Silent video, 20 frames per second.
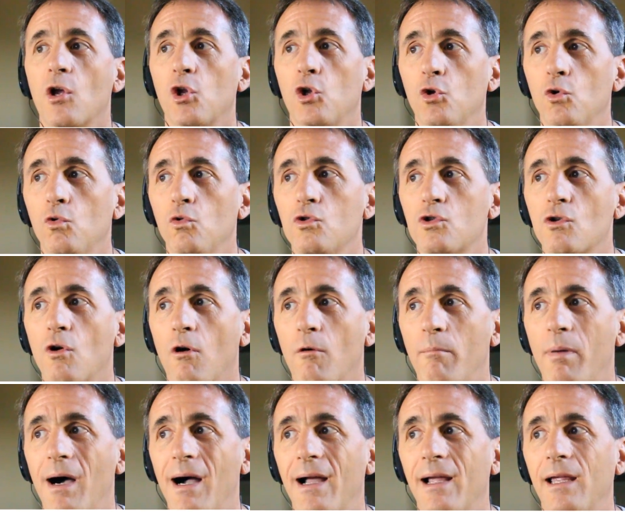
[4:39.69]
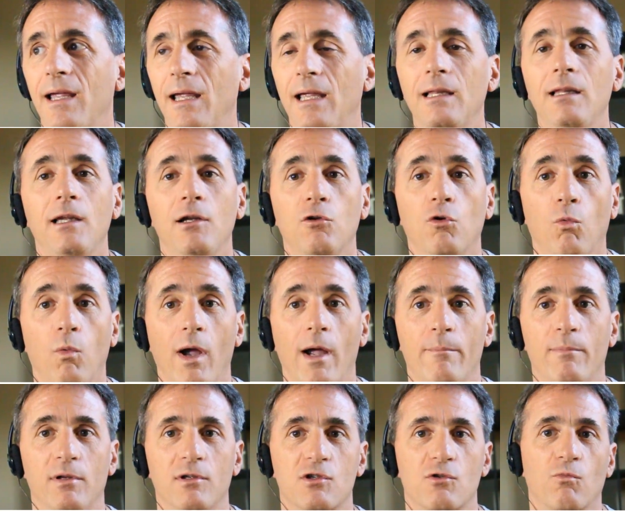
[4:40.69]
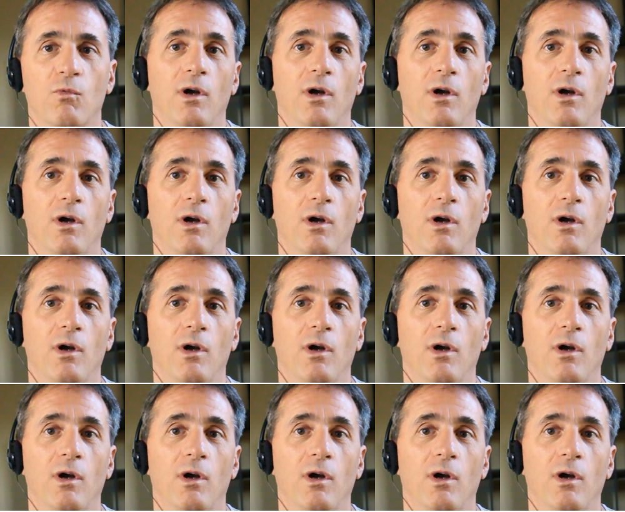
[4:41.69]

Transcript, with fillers: use or buy illegal weapons.